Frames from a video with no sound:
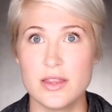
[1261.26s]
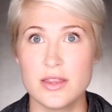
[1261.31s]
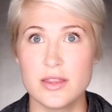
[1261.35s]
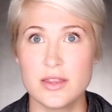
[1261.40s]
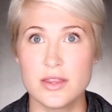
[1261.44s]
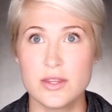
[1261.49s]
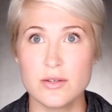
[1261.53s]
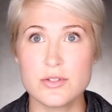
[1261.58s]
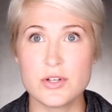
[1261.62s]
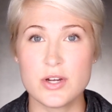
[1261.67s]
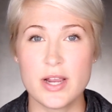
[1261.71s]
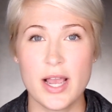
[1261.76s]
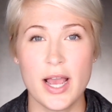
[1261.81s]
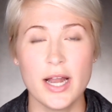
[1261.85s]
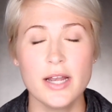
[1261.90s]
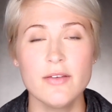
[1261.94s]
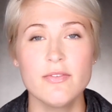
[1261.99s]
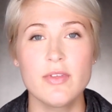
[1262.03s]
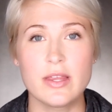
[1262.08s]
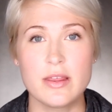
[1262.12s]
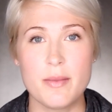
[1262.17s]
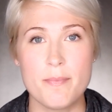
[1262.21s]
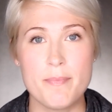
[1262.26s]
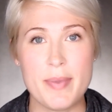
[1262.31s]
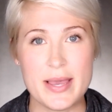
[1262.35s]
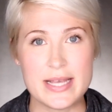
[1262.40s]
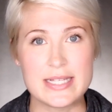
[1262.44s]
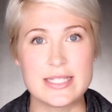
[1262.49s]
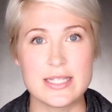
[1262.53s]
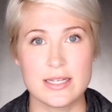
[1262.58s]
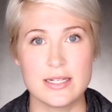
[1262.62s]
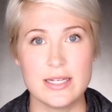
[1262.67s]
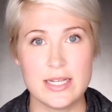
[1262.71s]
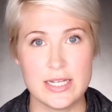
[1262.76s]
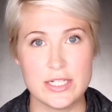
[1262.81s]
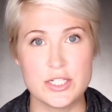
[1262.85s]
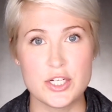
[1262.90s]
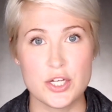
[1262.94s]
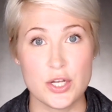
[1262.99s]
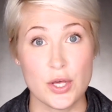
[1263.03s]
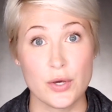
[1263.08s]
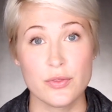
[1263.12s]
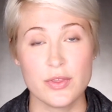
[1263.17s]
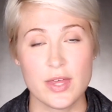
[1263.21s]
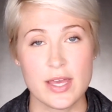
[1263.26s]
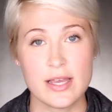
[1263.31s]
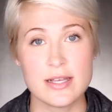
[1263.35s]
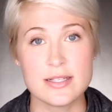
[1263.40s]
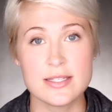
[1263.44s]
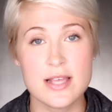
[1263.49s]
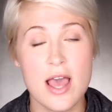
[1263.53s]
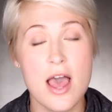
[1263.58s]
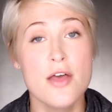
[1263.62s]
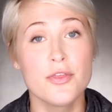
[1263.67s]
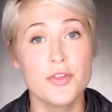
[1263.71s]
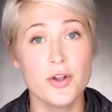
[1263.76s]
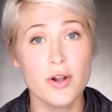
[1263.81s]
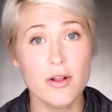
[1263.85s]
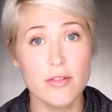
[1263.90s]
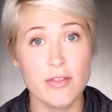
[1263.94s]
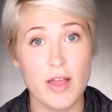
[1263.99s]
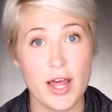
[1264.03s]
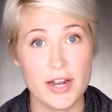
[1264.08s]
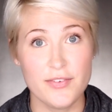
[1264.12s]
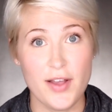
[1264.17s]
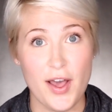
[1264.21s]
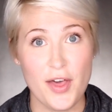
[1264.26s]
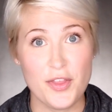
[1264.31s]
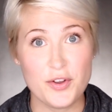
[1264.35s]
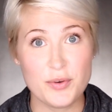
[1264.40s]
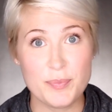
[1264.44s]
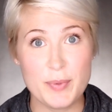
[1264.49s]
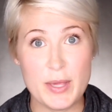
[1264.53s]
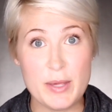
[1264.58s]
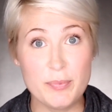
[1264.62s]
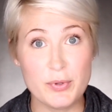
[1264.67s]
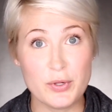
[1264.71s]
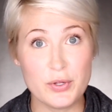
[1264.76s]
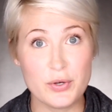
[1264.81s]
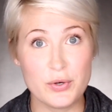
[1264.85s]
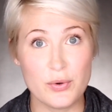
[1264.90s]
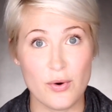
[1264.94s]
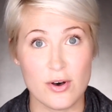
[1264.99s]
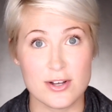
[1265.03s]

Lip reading: those are kind of like the basic need to know things. There are a lot of other people who